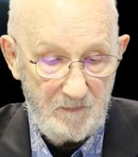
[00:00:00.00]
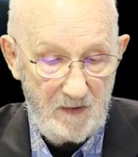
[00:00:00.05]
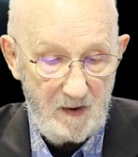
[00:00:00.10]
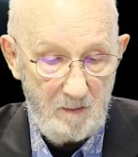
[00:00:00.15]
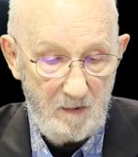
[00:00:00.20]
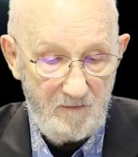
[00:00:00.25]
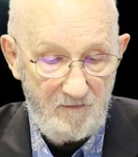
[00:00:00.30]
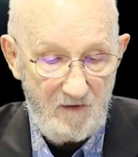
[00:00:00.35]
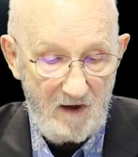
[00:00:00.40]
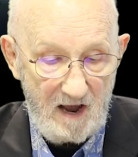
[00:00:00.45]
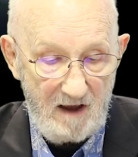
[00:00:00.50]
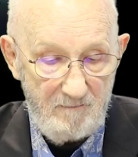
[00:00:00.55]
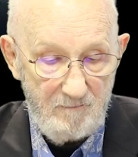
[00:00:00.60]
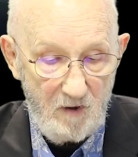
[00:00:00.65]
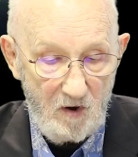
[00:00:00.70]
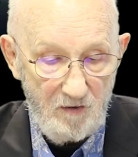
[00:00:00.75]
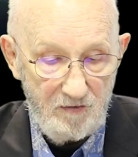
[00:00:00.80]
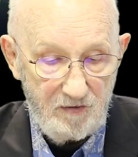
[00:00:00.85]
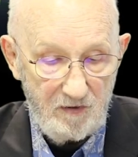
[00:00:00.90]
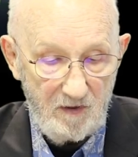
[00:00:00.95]
Number five,
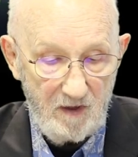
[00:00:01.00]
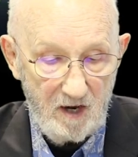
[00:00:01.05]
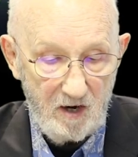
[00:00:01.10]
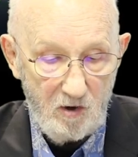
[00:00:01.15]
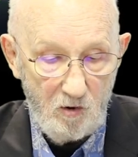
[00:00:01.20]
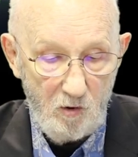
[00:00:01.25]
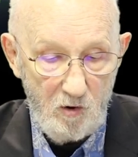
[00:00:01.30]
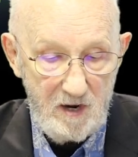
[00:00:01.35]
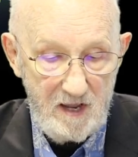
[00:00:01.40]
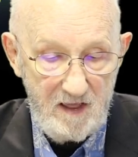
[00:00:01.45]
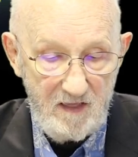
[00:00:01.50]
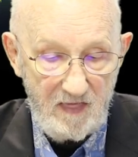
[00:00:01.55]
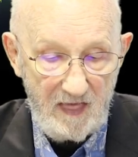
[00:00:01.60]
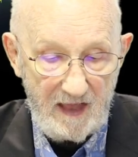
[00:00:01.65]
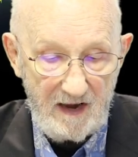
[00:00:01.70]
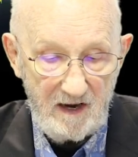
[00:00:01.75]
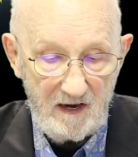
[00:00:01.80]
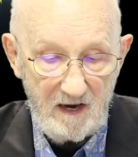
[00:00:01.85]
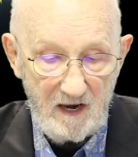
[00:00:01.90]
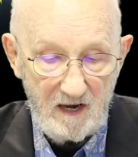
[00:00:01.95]
both agree
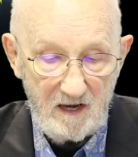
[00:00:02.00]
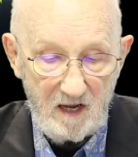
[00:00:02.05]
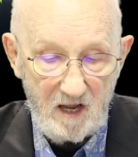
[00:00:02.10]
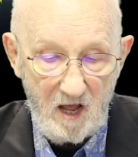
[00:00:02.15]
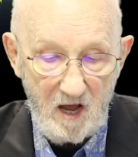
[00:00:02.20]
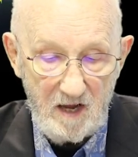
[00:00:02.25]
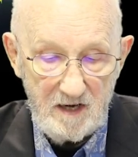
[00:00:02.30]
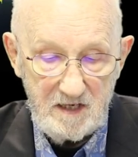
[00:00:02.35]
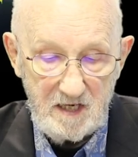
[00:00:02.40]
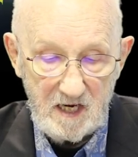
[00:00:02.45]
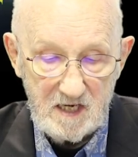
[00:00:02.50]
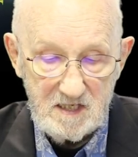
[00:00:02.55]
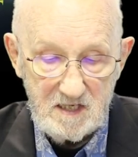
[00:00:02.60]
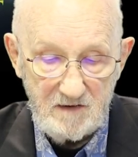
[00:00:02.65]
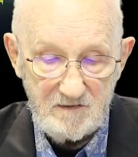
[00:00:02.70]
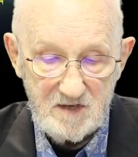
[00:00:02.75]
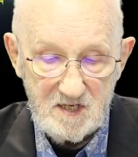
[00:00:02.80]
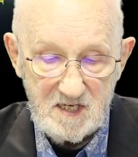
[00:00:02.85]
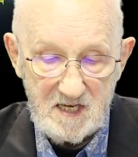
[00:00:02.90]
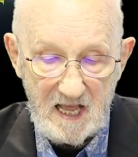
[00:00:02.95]
that in the context
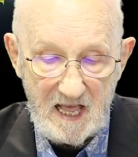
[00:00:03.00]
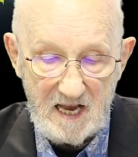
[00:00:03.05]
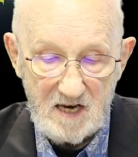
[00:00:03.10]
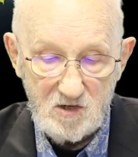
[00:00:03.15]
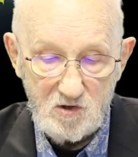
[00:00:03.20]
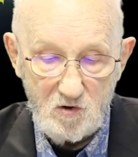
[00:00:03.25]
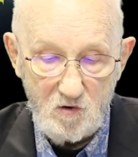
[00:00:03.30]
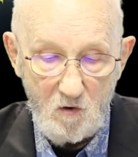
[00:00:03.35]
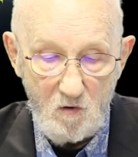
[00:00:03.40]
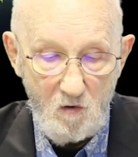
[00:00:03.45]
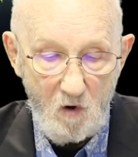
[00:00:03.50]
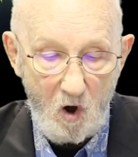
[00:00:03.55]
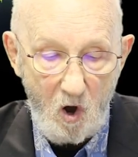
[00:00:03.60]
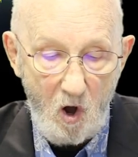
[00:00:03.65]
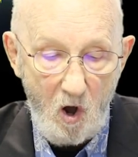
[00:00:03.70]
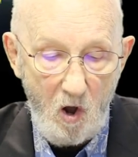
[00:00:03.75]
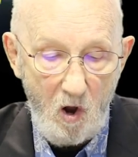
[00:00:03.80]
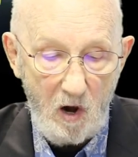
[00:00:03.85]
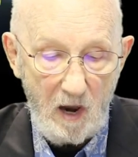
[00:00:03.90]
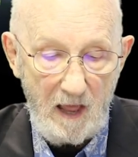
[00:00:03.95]
of a status quo,
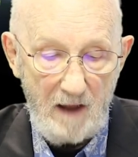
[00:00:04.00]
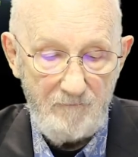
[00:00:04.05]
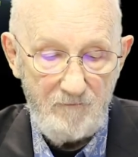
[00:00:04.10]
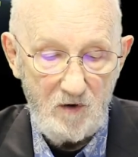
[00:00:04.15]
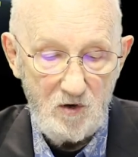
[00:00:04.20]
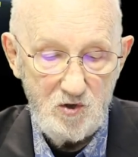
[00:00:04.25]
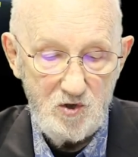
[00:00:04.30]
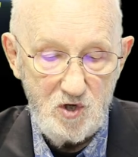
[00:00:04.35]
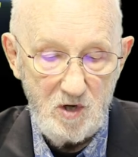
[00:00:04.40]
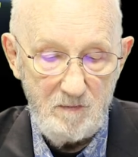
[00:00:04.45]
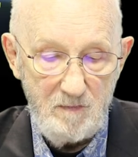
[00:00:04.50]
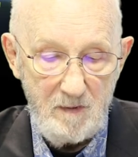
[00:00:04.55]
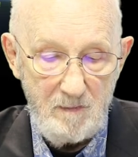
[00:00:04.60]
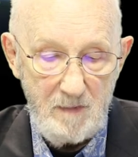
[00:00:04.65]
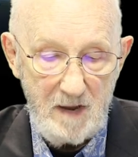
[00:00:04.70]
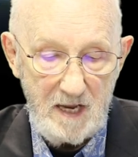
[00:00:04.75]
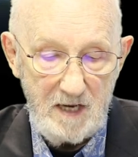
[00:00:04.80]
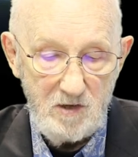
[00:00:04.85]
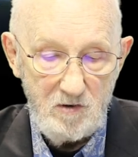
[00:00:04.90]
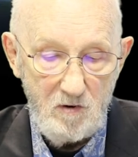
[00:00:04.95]
all efforts should be
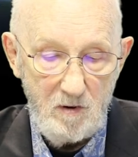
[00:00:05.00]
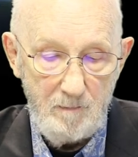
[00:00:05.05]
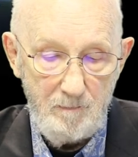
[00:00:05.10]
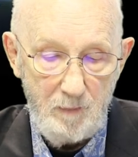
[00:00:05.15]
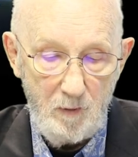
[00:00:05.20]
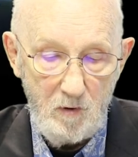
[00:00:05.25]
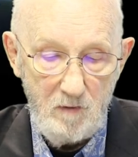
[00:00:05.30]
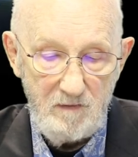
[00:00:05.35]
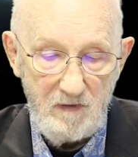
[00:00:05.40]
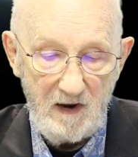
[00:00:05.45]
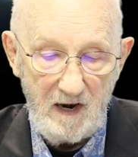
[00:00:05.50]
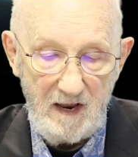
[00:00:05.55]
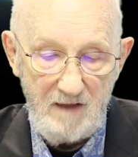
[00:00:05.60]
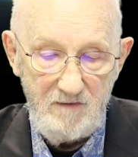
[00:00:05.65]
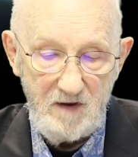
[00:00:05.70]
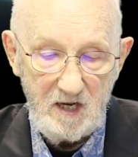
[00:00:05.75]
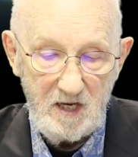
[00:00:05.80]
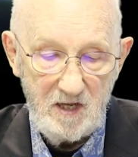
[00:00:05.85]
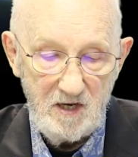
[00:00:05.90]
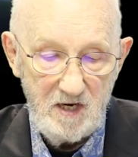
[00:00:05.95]
made to improve the
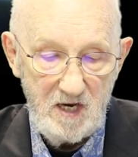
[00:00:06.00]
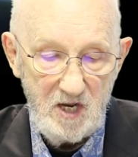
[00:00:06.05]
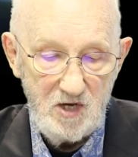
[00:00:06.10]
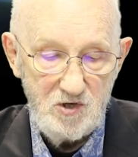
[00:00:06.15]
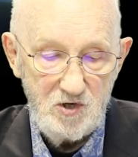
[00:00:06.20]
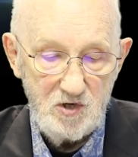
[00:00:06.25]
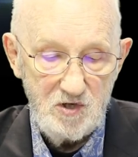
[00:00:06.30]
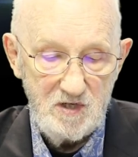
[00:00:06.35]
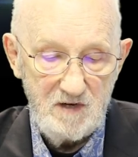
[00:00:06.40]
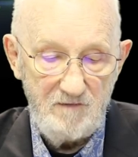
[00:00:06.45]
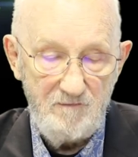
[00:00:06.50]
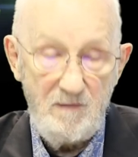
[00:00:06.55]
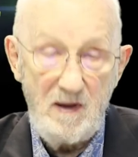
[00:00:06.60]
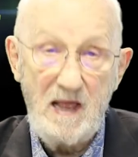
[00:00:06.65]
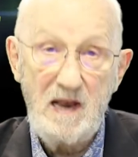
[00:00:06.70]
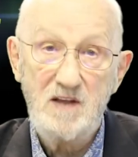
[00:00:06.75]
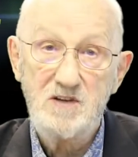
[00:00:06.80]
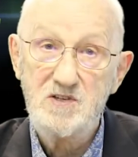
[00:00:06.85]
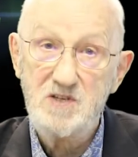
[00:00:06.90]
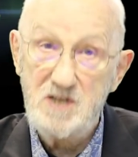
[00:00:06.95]
living conditions of
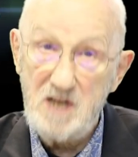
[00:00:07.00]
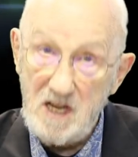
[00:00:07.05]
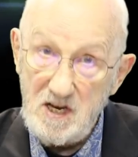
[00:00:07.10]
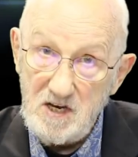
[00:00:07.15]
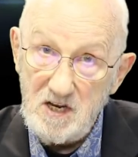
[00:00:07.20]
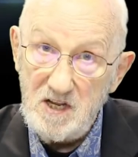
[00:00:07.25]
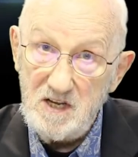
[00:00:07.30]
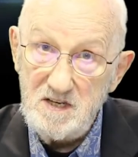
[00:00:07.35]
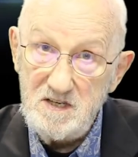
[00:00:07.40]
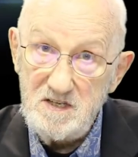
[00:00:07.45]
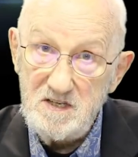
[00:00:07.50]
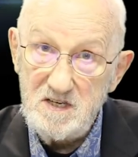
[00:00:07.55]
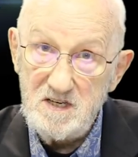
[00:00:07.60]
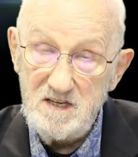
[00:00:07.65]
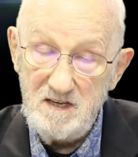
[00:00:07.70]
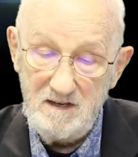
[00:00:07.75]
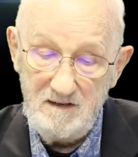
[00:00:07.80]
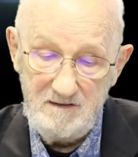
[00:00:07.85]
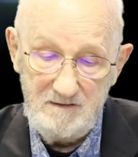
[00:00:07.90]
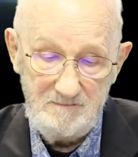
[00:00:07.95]
Palestinians,
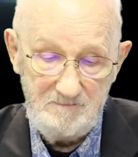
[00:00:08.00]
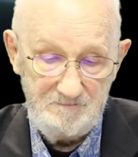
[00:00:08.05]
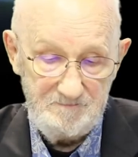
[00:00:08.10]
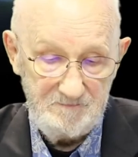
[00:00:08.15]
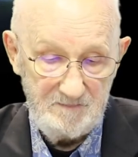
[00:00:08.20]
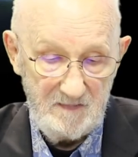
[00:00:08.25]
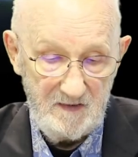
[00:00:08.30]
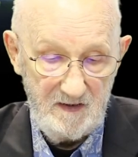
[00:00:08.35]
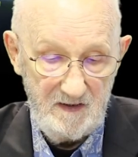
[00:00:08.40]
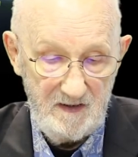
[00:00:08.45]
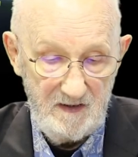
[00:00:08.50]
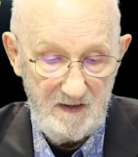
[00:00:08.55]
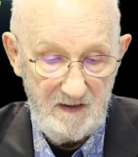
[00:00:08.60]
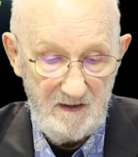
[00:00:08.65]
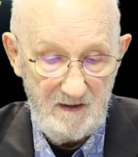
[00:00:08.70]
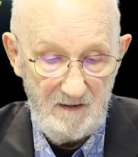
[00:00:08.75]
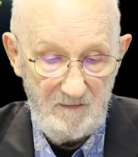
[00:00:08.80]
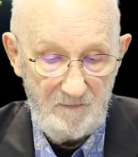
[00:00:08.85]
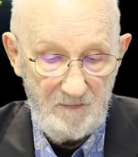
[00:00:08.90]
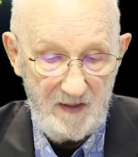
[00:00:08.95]

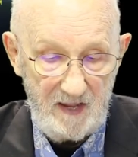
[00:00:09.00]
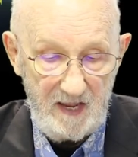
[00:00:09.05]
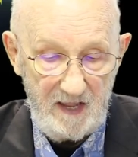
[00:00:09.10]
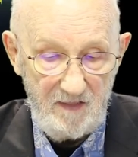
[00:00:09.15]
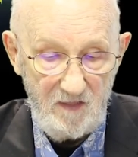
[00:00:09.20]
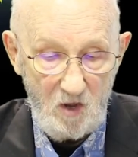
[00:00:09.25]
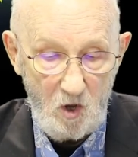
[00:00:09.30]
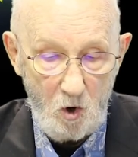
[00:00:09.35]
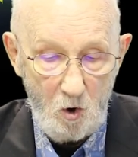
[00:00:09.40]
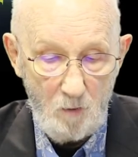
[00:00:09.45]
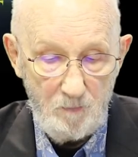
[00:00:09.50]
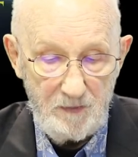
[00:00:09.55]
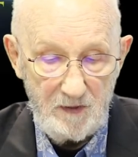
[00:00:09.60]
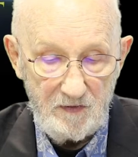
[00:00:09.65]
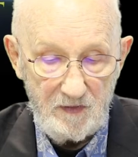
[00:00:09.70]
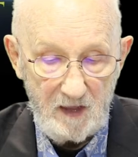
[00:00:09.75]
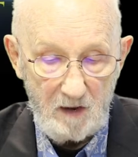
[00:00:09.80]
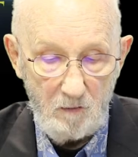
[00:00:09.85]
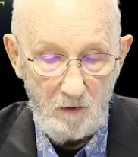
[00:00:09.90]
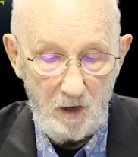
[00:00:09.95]
in the hope that
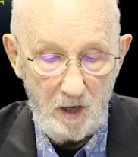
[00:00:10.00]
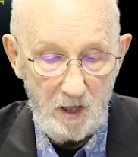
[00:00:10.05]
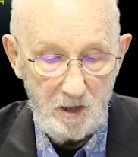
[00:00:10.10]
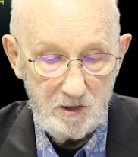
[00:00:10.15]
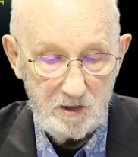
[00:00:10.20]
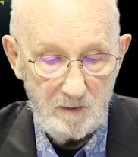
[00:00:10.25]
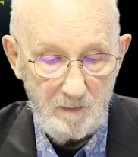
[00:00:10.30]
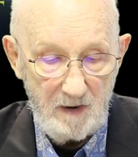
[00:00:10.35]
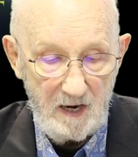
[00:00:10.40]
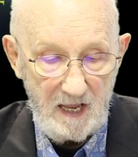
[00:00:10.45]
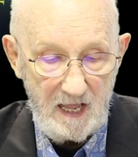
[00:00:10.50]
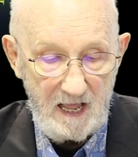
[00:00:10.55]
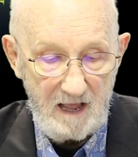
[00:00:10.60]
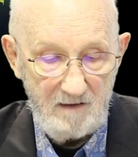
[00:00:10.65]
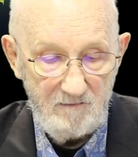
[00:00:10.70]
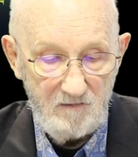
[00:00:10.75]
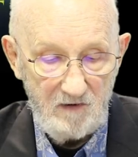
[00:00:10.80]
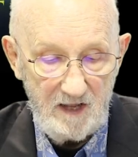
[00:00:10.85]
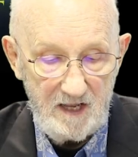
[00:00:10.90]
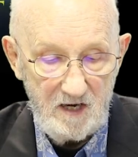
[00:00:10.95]
they will ultimately
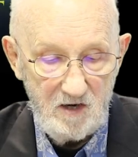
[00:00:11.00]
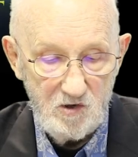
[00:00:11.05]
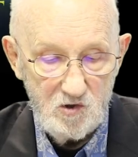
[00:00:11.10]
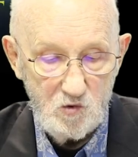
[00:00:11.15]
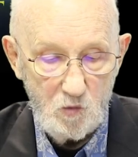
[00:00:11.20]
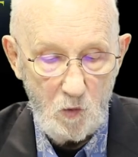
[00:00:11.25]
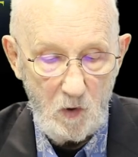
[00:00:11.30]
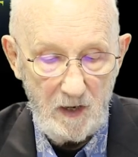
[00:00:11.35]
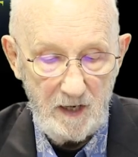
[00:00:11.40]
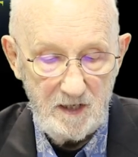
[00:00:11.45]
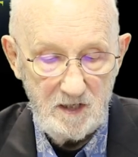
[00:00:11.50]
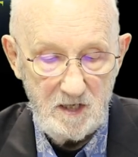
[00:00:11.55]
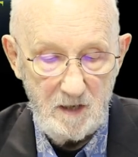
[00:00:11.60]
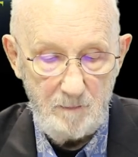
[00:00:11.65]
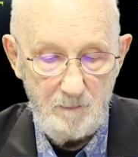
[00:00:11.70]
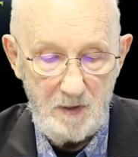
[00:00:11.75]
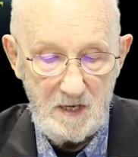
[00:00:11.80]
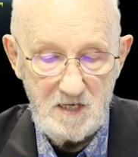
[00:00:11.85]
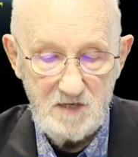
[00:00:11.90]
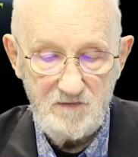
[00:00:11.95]
have leaders willing to
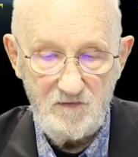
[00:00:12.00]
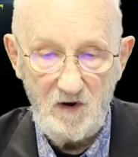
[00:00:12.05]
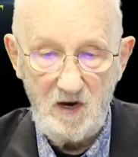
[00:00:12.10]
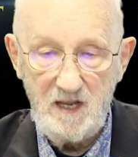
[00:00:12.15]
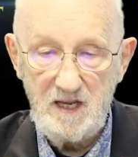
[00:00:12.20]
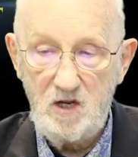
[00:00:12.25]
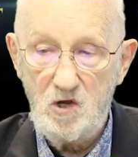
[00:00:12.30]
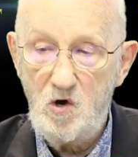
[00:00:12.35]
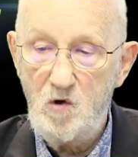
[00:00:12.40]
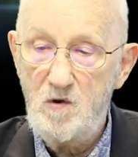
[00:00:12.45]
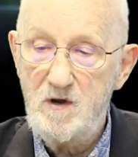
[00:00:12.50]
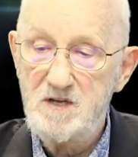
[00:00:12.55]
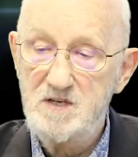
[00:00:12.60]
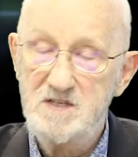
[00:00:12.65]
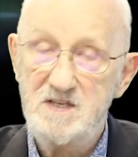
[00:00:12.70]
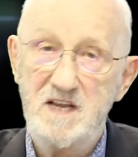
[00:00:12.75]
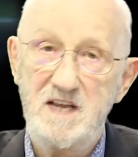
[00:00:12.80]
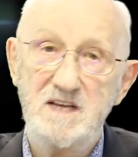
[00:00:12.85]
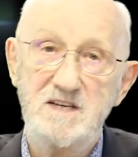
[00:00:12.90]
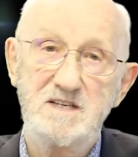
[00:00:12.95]
peacefully
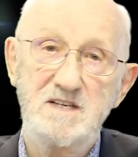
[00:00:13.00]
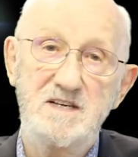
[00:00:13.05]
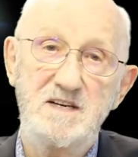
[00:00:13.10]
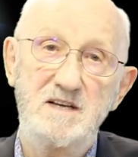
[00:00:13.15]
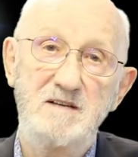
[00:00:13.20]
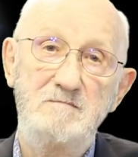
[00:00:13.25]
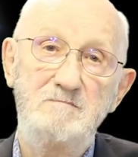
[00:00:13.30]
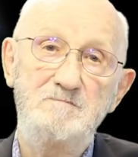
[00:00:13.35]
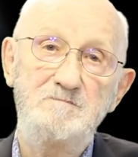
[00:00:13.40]
coexist.